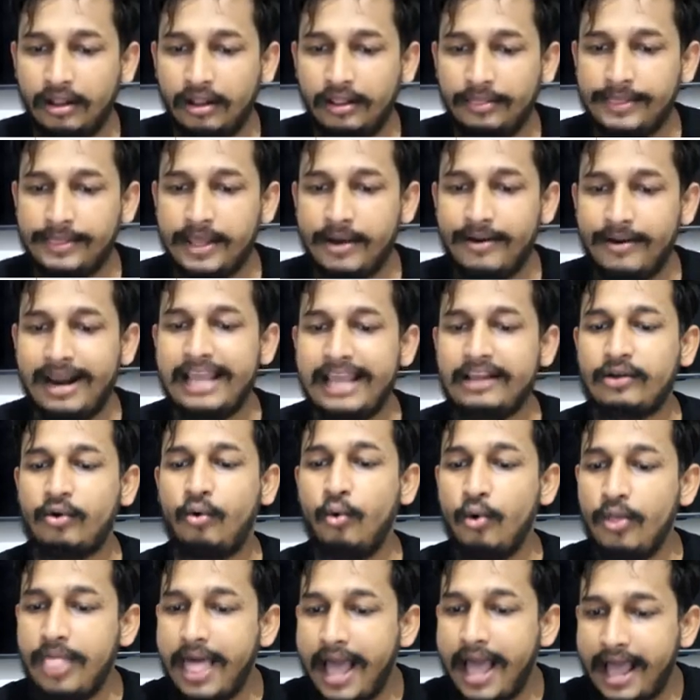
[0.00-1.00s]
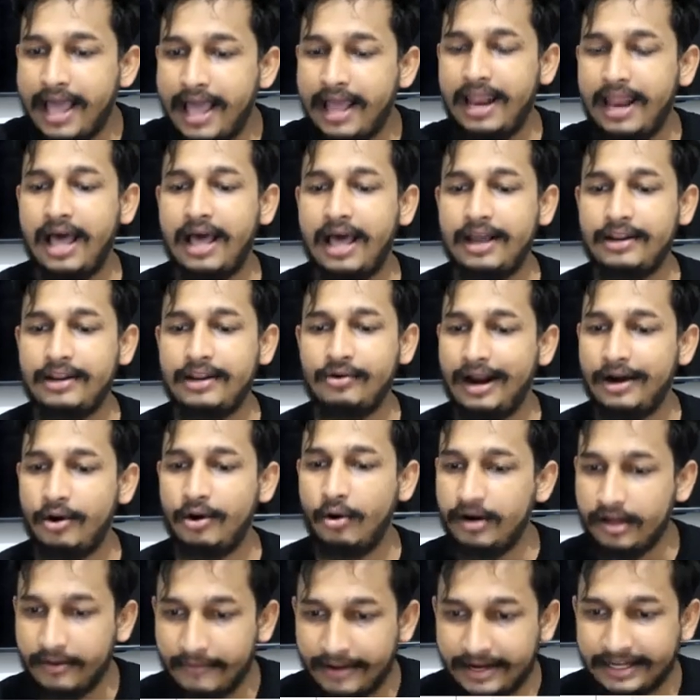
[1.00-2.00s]
They were like, who the hell are you? I
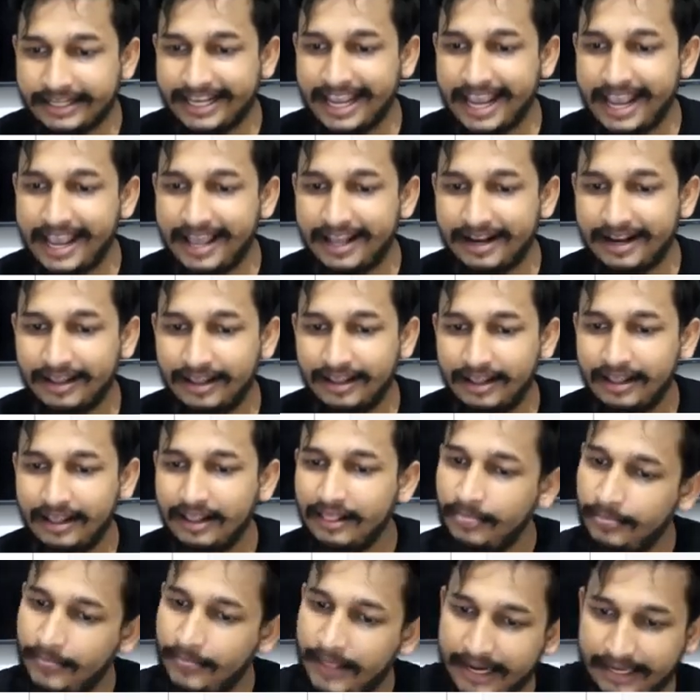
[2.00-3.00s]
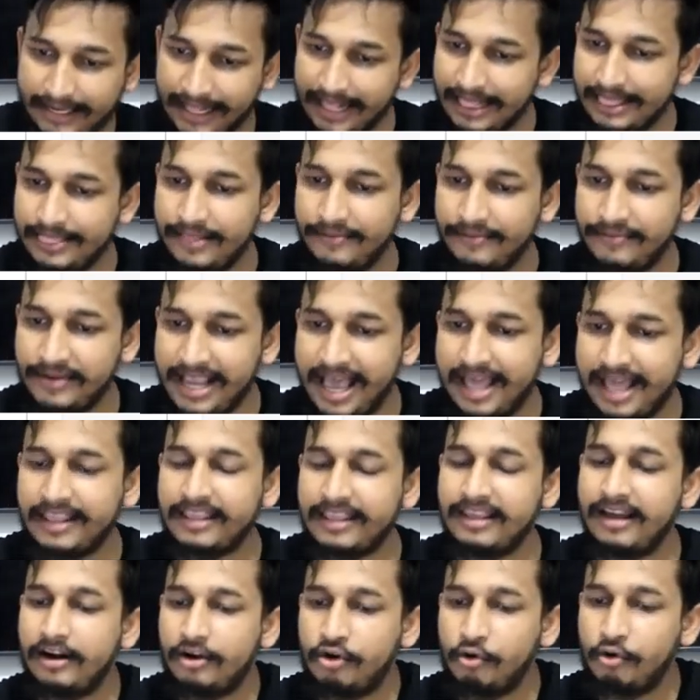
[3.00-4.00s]
don't even care. They tell we are
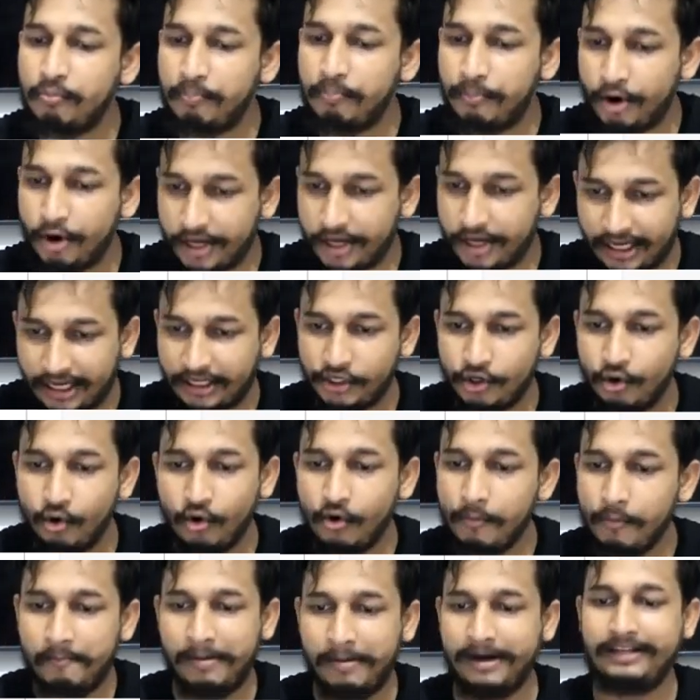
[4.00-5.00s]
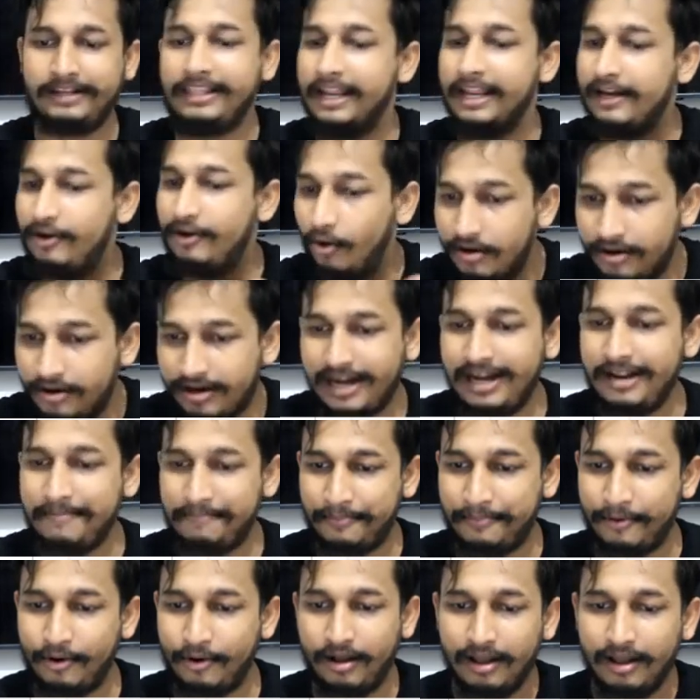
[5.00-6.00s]
here to protect you, but they don't really
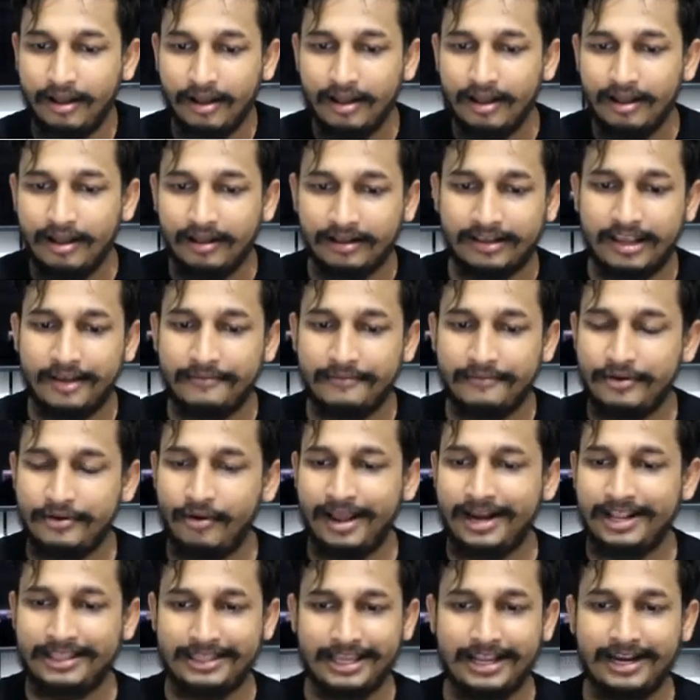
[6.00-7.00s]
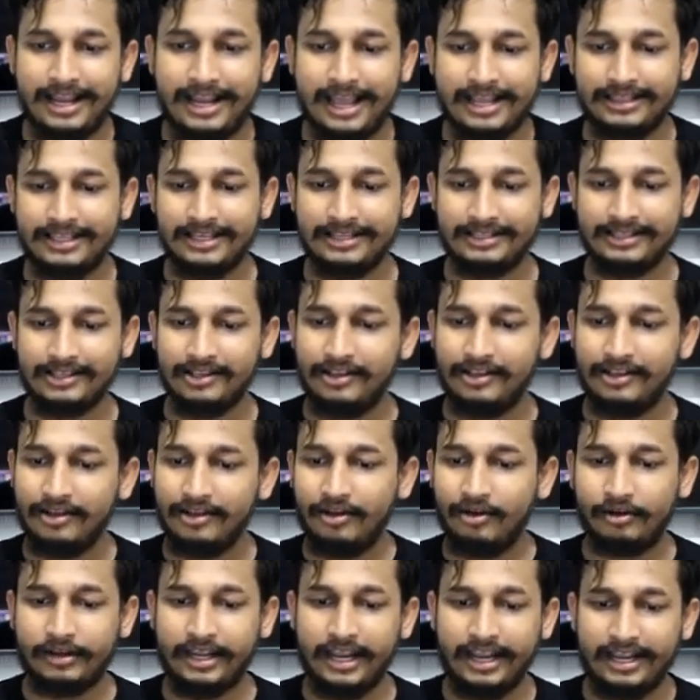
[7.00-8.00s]
give you anything like this.
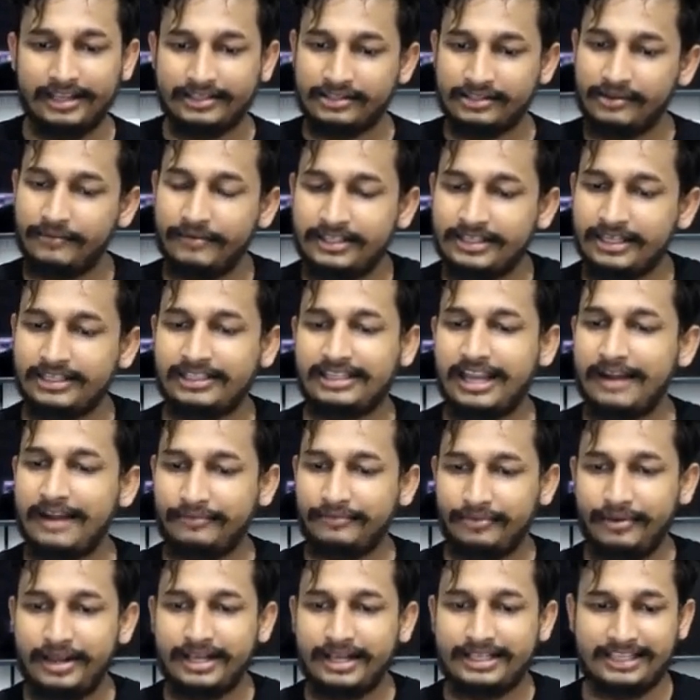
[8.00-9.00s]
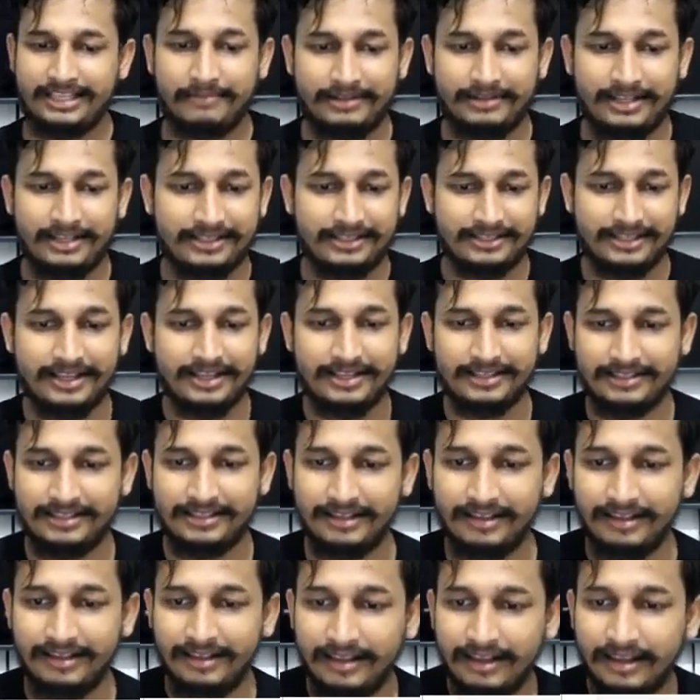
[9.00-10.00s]
Okay, so we just have to accept these things.
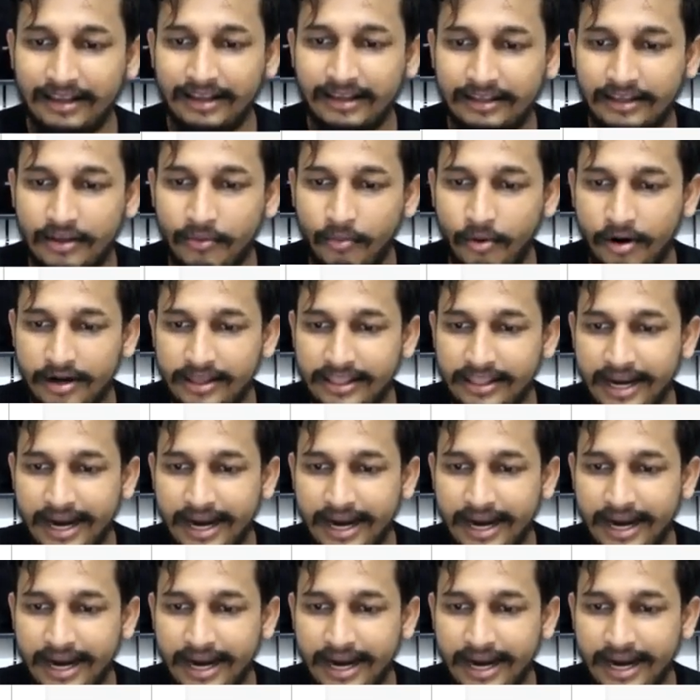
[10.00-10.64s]
What